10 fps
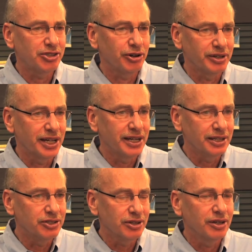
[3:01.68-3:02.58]
their
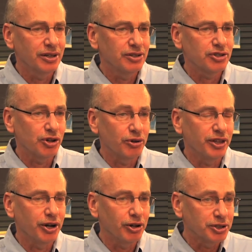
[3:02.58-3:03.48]
needs so
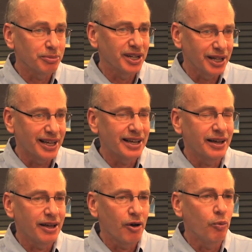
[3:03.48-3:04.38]
that ultimately
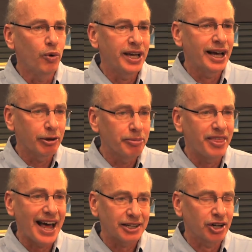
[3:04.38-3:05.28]
we help
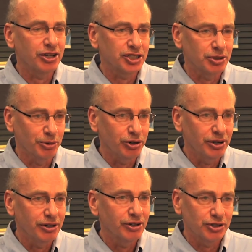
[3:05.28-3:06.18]
that customer
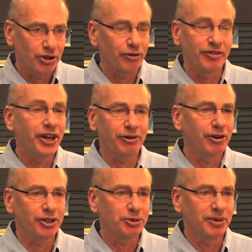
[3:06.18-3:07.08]
serve their
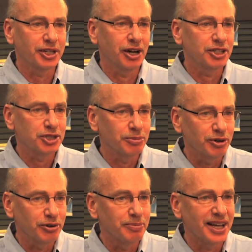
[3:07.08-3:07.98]
ultimate
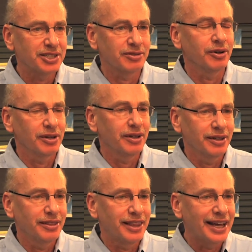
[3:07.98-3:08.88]
customer best
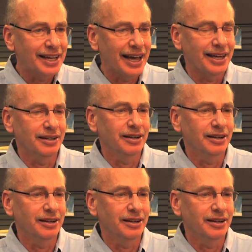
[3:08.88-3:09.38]
they can.